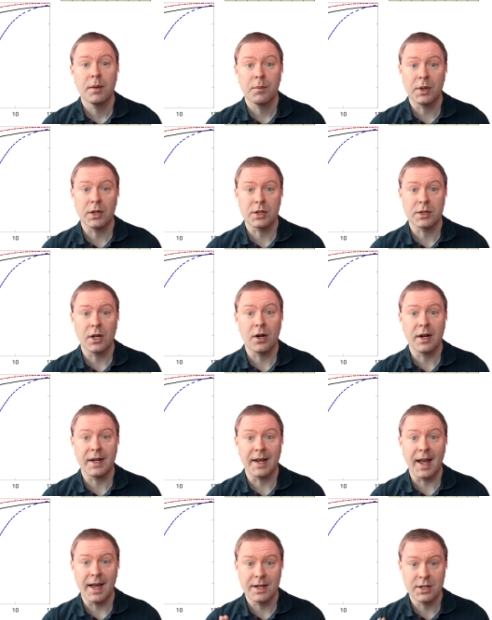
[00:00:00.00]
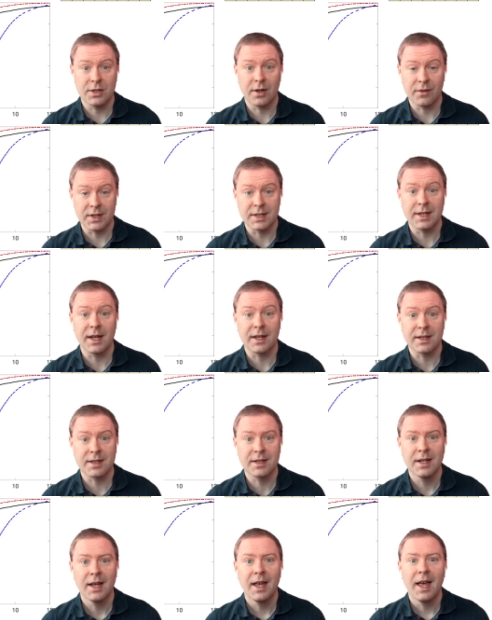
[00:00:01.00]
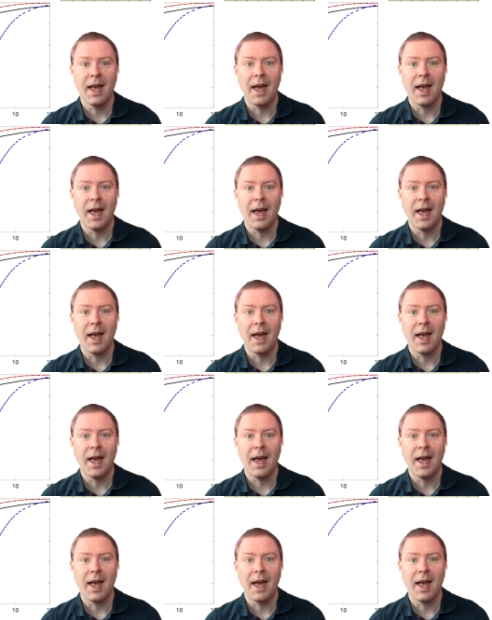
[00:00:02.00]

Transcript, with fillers: because they are at the edges of the cells